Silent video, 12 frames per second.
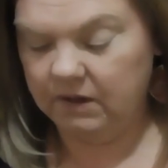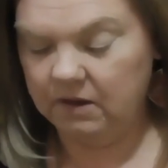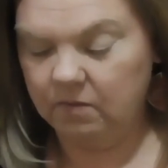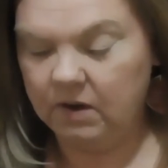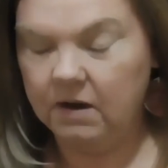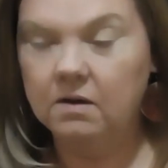
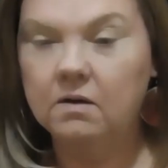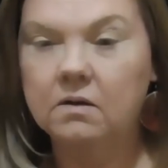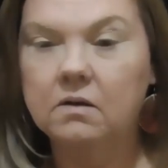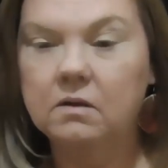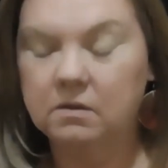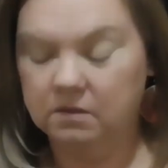Anyway,
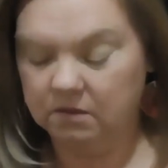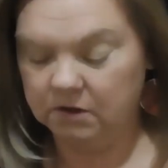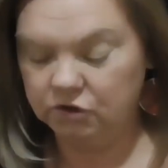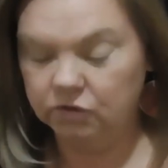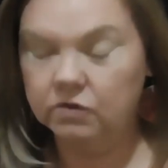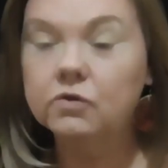
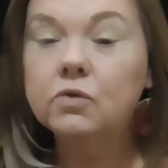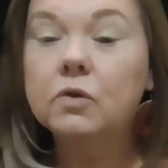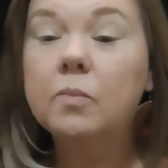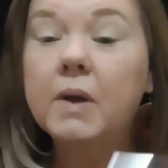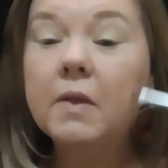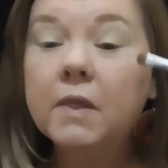I shouldn't
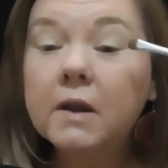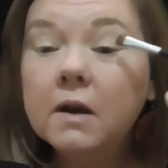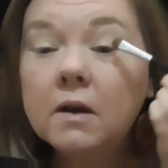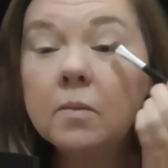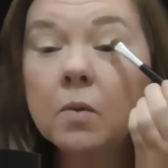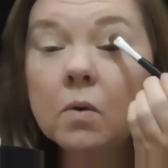talk about that
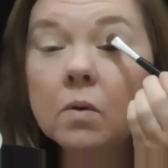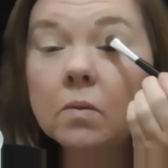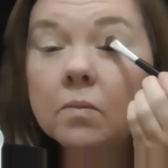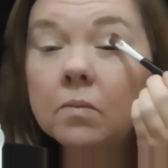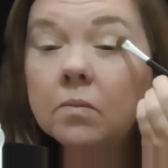anymore.